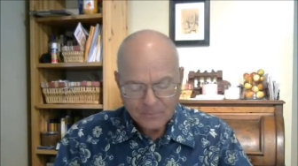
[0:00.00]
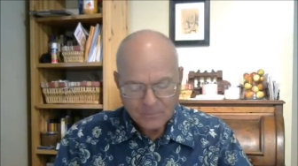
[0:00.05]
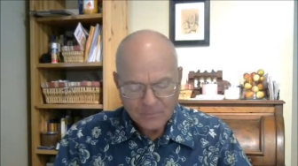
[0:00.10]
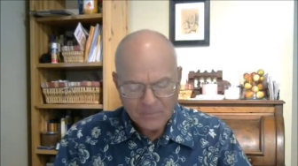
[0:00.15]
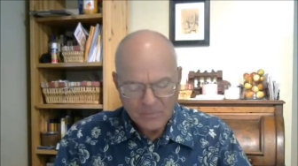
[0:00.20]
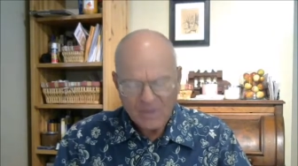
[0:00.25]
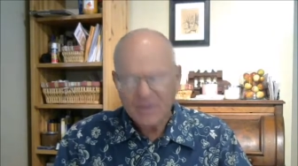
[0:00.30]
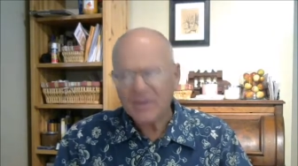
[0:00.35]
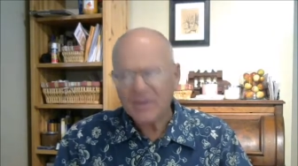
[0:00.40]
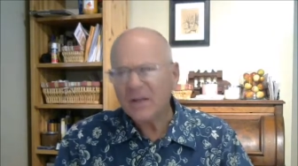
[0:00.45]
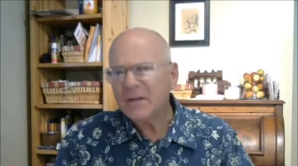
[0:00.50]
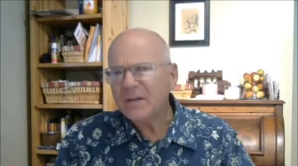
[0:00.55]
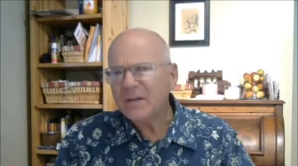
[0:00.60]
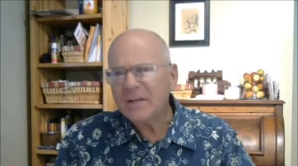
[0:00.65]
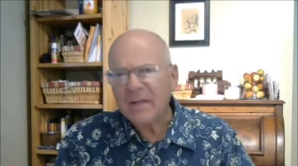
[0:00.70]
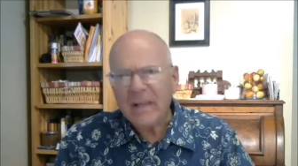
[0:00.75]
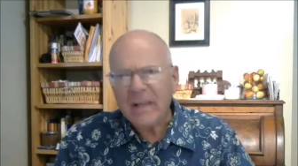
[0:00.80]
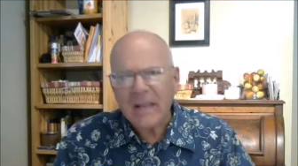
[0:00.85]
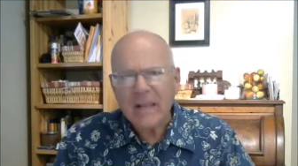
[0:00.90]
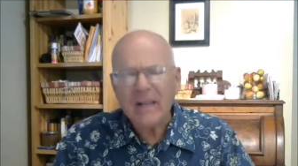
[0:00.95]
the
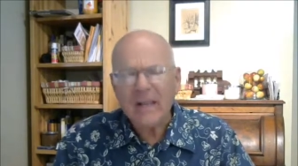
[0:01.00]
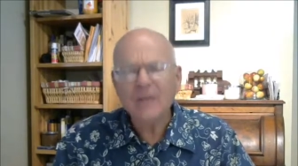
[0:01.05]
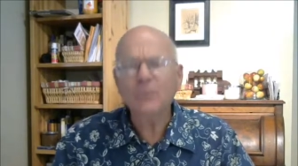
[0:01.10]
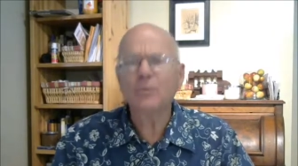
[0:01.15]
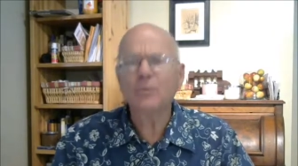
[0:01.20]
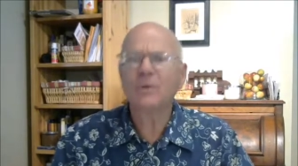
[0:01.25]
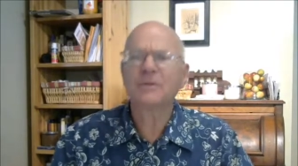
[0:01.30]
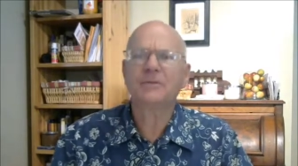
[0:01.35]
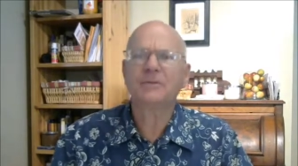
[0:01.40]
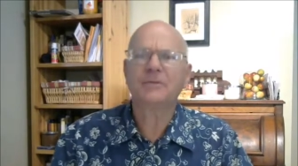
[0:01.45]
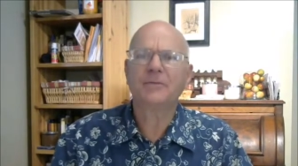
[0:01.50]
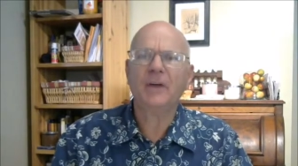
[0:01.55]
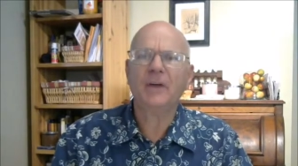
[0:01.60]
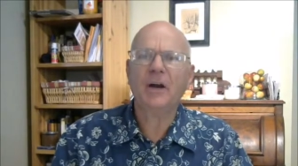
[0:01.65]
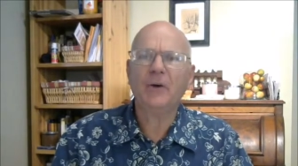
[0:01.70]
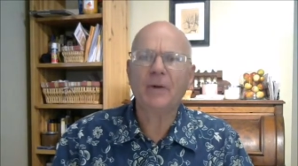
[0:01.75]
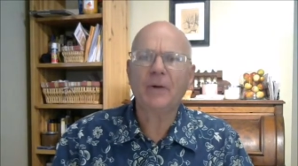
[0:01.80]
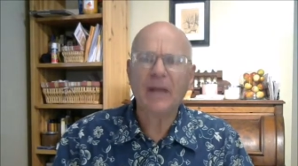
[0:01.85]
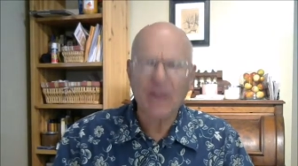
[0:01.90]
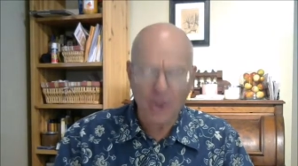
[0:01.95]
need was
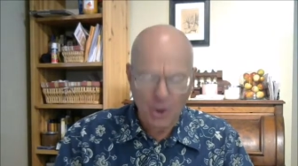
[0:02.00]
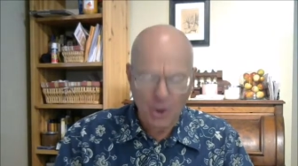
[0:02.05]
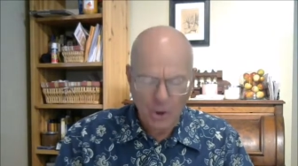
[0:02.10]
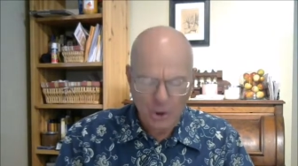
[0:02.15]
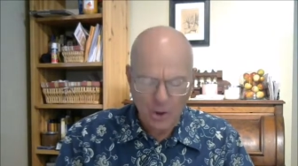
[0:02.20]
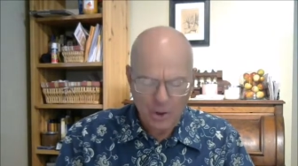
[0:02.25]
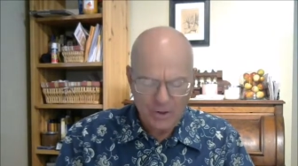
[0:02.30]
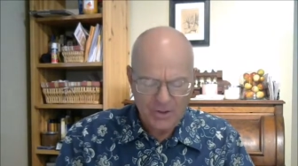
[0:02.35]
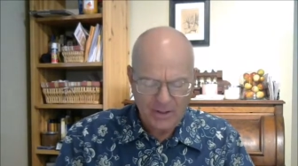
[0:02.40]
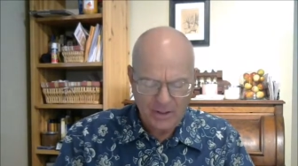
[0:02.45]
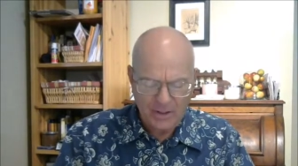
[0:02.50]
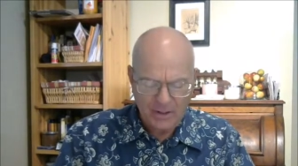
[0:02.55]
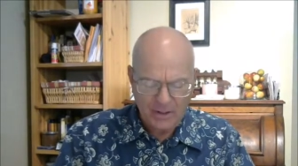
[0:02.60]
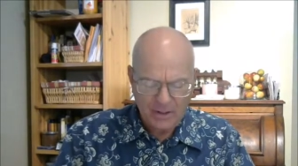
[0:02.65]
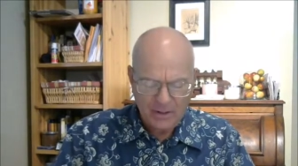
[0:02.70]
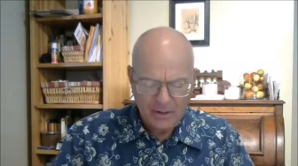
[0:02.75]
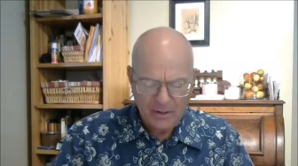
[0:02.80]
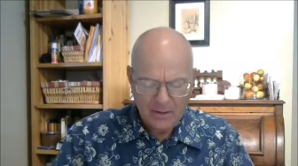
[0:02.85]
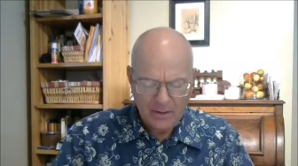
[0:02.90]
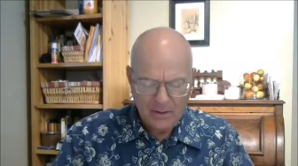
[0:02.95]
very urgent.
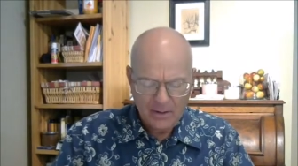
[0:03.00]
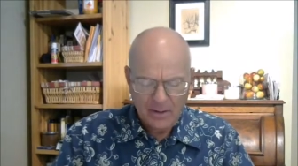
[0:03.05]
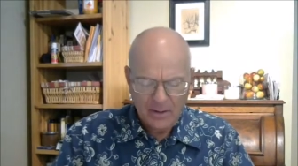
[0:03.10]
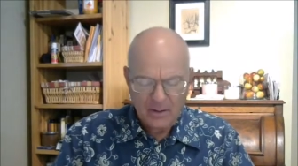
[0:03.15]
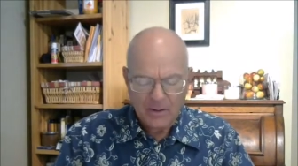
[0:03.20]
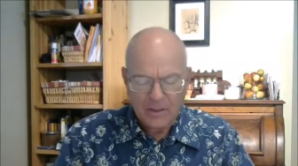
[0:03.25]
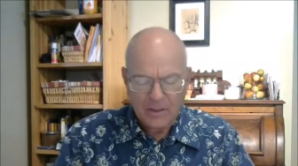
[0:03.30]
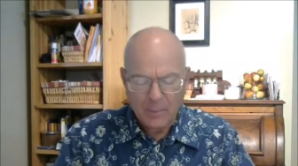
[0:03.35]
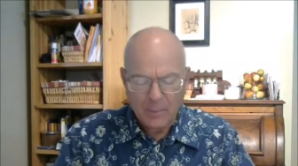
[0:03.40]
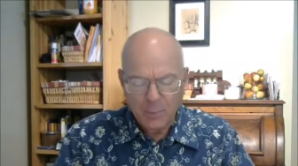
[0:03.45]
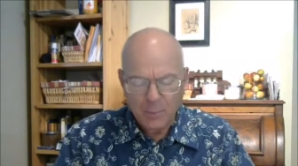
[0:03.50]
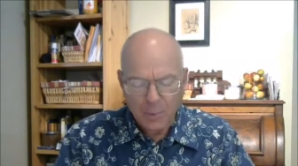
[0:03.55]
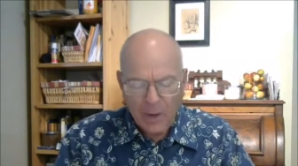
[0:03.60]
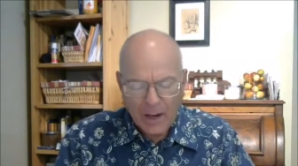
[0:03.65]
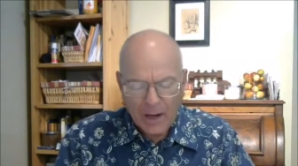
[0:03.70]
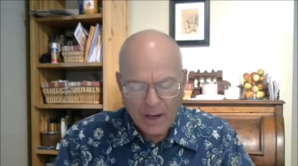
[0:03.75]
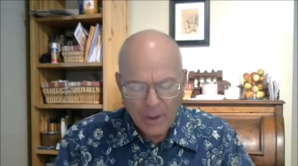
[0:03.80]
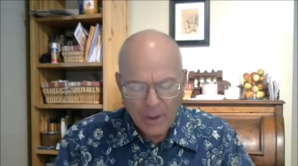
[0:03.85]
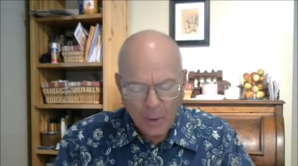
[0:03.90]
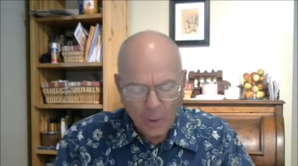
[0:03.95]
The
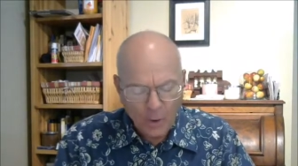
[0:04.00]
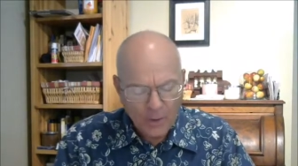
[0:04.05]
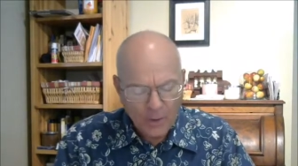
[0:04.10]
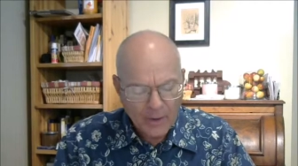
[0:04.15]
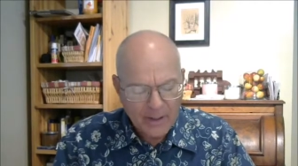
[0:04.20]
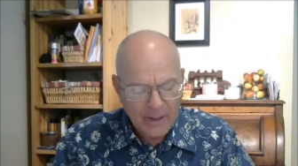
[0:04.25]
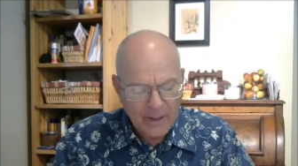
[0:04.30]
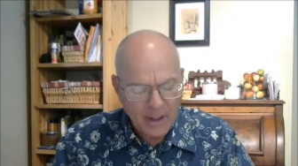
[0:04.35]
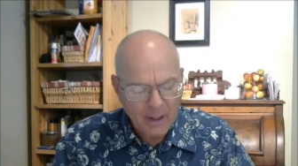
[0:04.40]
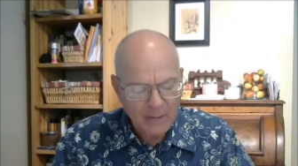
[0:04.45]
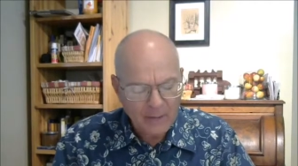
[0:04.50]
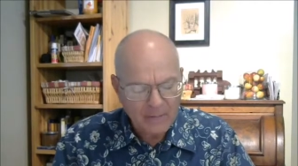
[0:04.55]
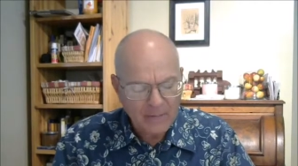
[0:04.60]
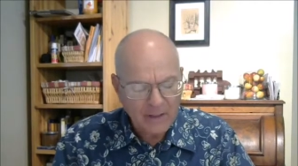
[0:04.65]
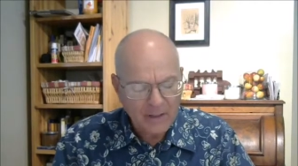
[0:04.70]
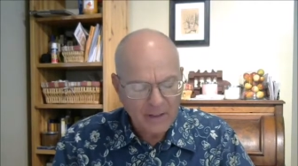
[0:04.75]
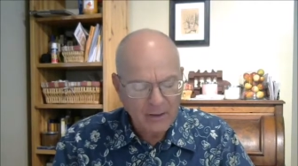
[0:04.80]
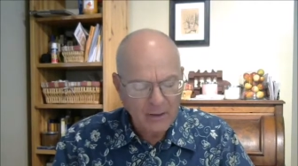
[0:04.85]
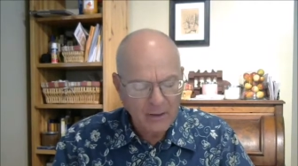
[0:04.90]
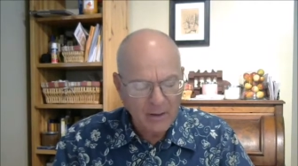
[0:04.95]
priority of
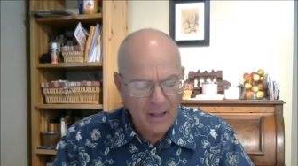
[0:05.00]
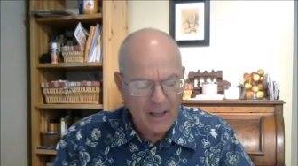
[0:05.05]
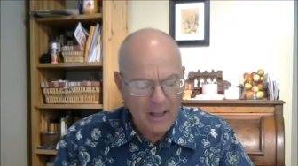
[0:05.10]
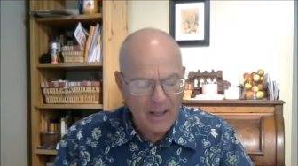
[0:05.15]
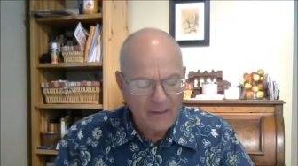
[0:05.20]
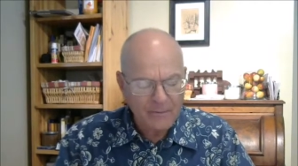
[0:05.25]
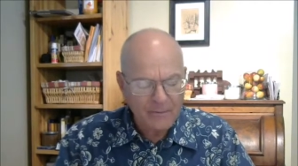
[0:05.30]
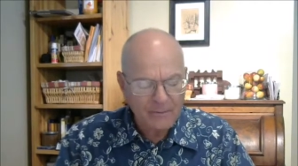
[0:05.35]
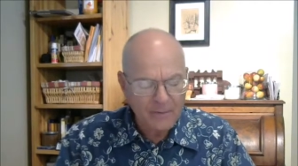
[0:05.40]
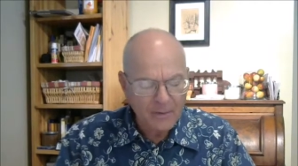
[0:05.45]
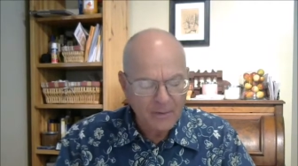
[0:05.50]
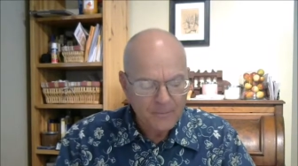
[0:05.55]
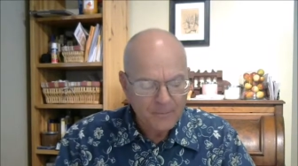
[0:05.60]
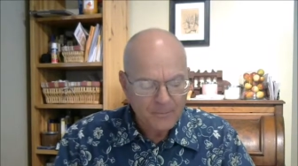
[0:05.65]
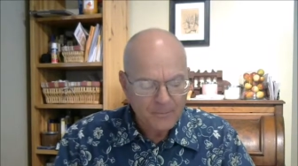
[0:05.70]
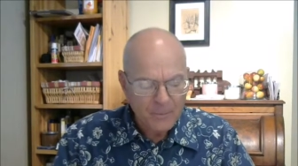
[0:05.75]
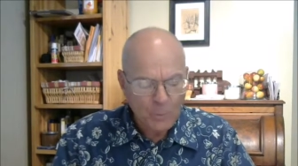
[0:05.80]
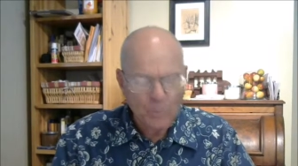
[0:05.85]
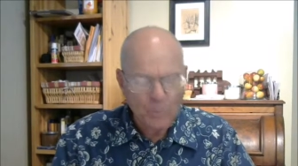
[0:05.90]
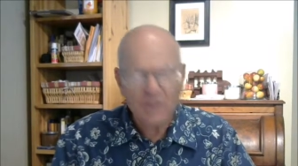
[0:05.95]
their life
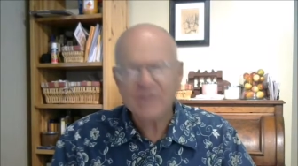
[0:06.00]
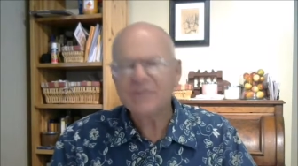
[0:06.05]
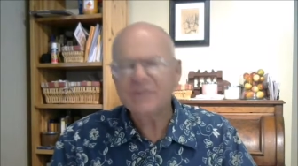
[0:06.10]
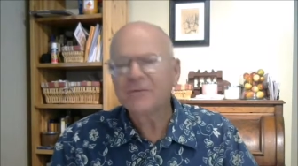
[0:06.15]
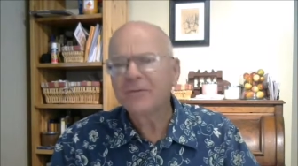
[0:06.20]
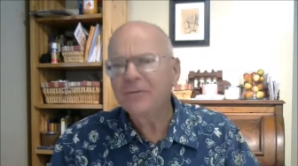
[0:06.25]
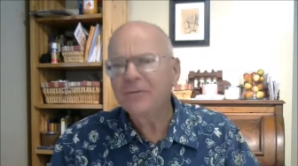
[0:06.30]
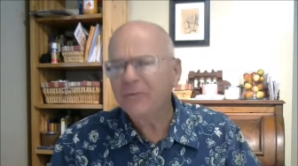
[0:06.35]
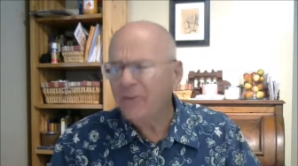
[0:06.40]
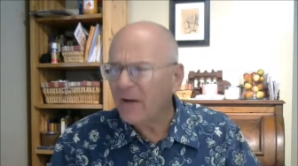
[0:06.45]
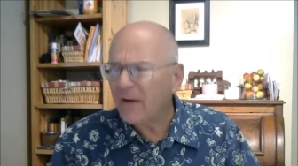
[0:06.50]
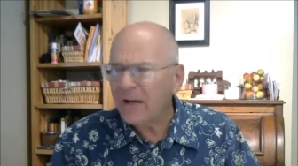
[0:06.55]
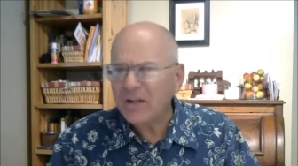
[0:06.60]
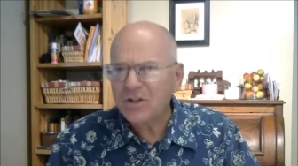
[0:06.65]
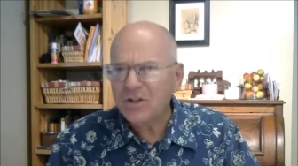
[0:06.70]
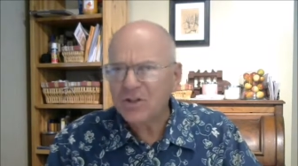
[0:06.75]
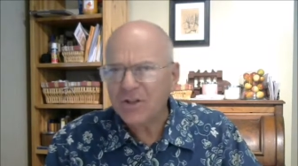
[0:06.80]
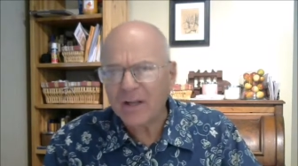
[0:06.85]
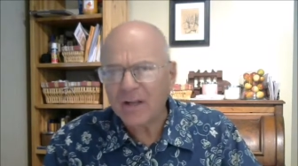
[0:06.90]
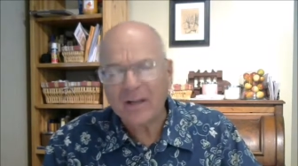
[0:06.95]
was
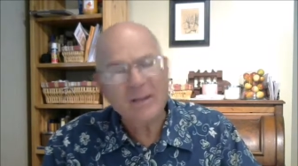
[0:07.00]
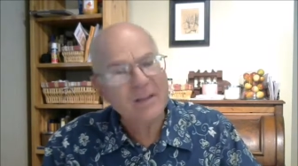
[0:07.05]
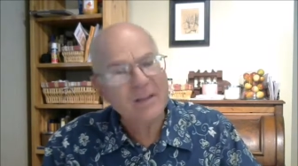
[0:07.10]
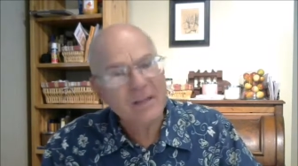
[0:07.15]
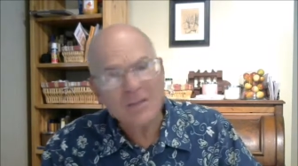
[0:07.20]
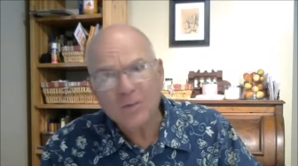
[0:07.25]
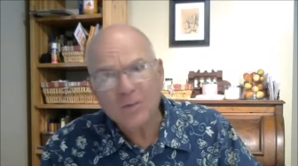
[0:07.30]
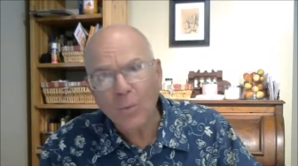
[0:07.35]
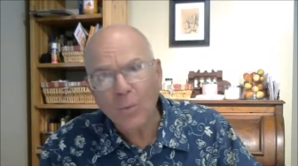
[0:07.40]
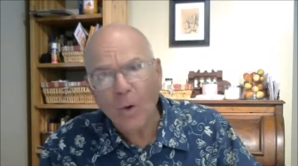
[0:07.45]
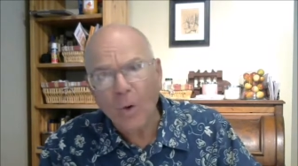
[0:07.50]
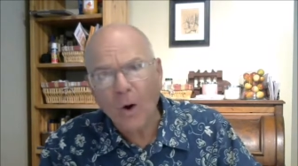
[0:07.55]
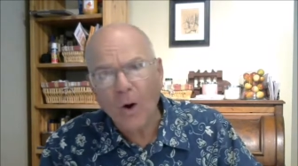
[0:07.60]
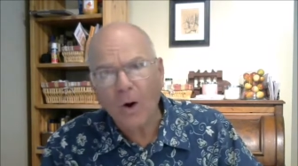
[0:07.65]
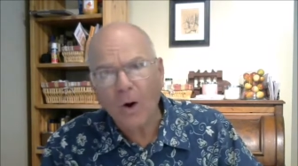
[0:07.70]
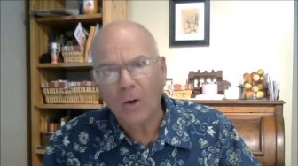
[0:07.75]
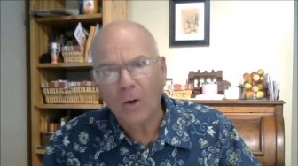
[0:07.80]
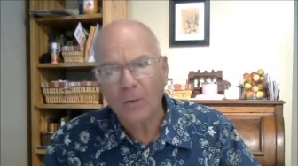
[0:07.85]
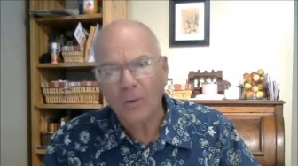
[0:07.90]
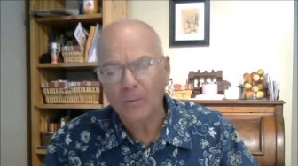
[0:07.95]
finishing this
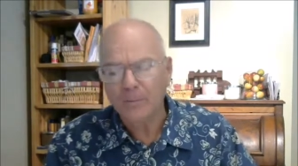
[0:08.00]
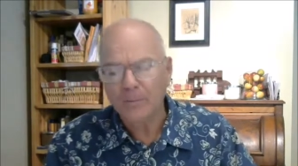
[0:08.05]
wall.